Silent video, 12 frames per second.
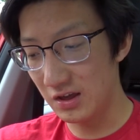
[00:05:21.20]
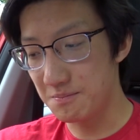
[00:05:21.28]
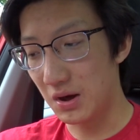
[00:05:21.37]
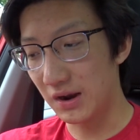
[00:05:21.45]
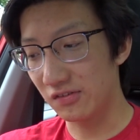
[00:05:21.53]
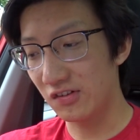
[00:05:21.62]

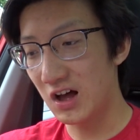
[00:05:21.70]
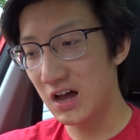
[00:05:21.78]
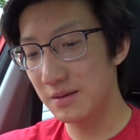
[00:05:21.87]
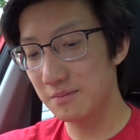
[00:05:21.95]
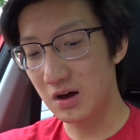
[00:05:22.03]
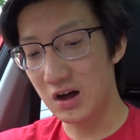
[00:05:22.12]
by the
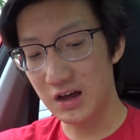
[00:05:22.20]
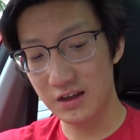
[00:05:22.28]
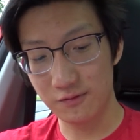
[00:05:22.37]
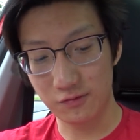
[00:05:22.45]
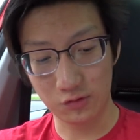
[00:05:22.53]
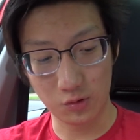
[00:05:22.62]
time
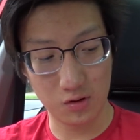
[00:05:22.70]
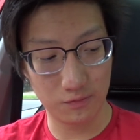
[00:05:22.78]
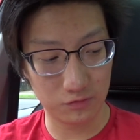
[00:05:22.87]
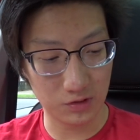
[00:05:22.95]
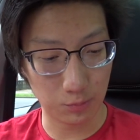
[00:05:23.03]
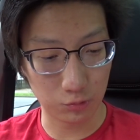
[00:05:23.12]
I've
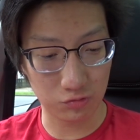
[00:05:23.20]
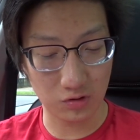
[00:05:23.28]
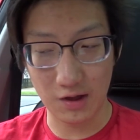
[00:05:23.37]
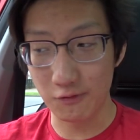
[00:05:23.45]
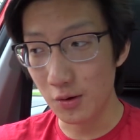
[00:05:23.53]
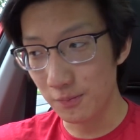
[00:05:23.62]

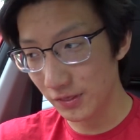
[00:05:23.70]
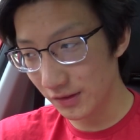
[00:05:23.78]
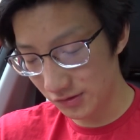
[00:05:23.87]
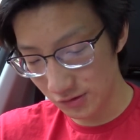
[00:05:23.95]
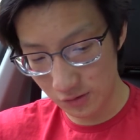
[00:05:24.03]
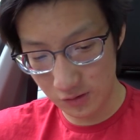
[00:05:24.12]
opened the
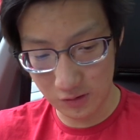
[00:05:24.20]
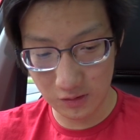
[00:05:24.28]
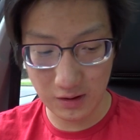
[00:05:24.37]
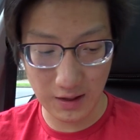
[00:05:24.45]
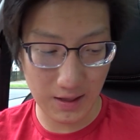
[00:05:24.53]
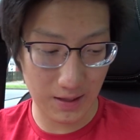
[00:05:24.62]

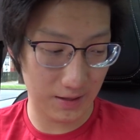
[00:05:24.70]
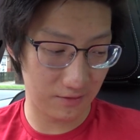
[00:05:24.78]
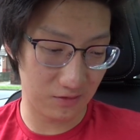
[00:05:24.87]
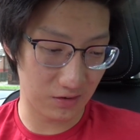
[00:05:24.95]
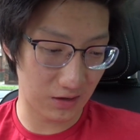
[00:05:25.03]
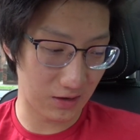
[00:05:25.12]
door
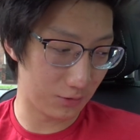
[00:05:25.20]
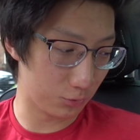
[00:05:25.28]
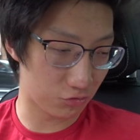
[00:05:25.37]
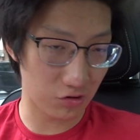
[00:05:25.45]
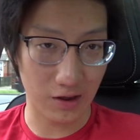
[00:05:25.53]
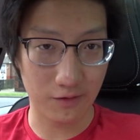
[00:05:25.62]
and I will
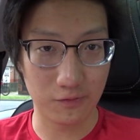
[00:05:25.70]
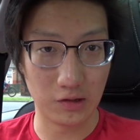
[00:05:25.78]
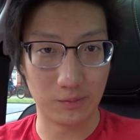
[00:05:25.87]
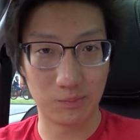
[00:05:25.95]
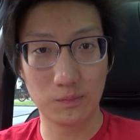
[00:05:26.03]
check for